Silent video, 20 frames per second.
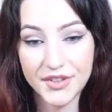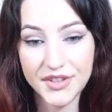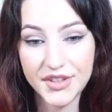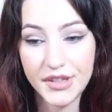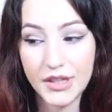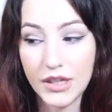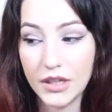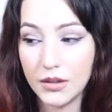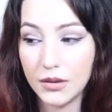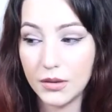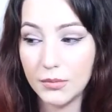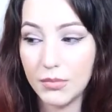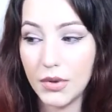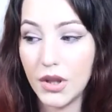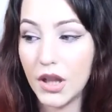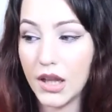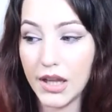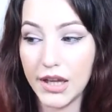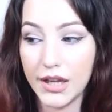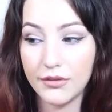still
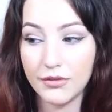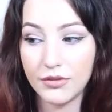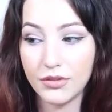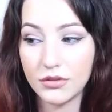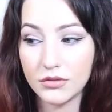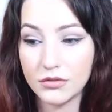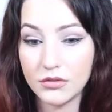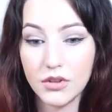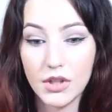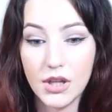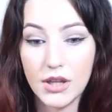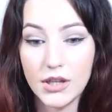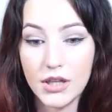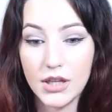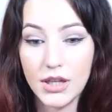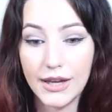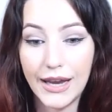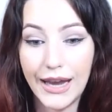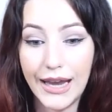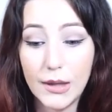believe
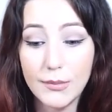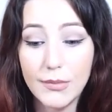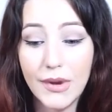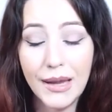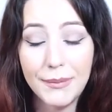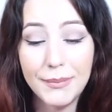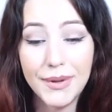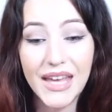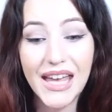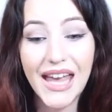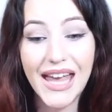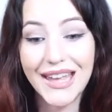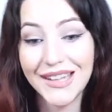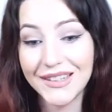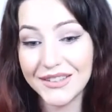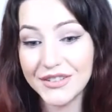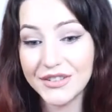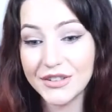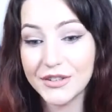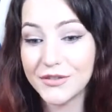I might be
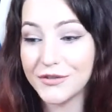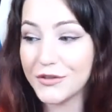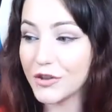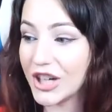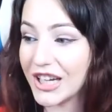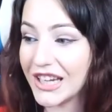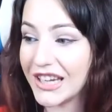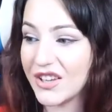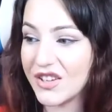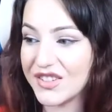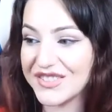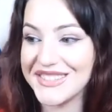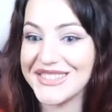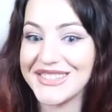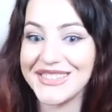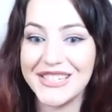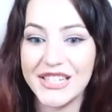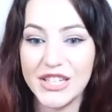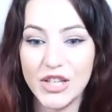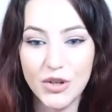as freaking
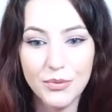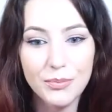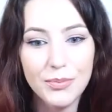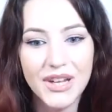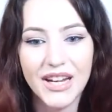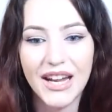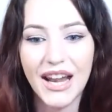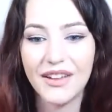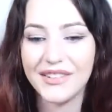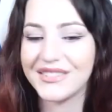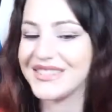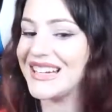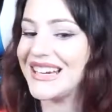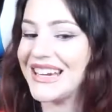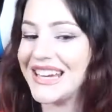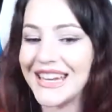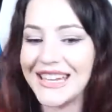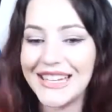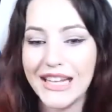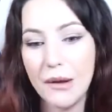stupid as
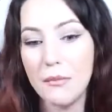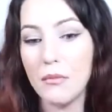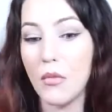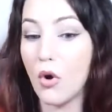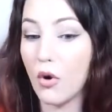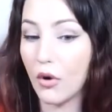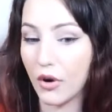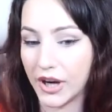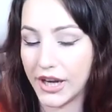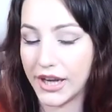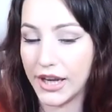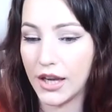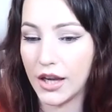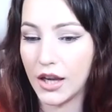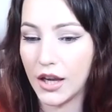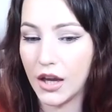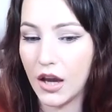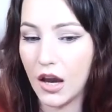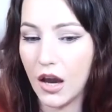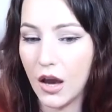Hinamori
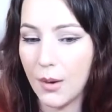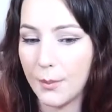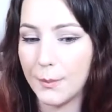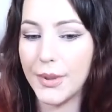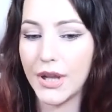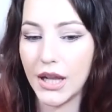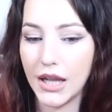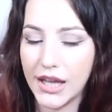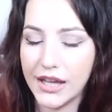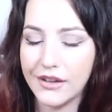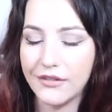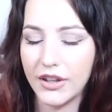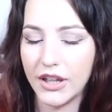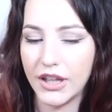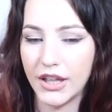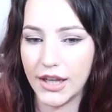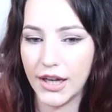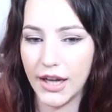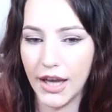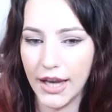
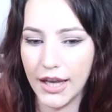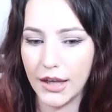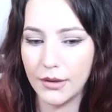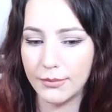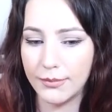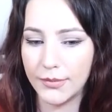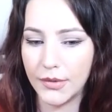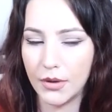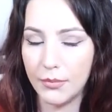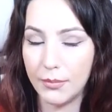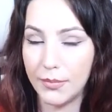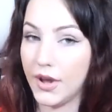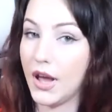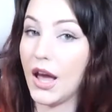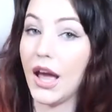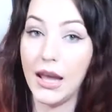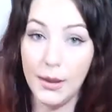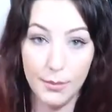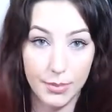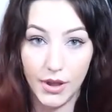believing in him,
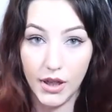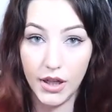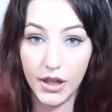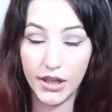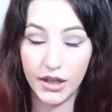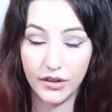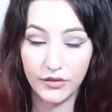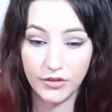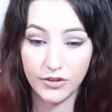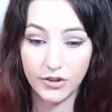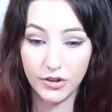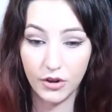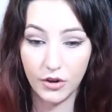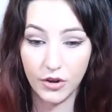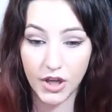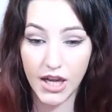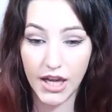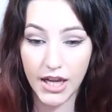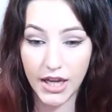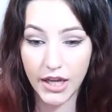but I believe,
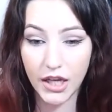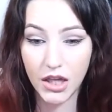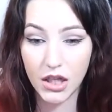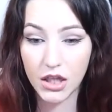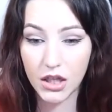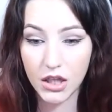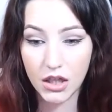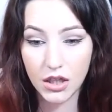okay?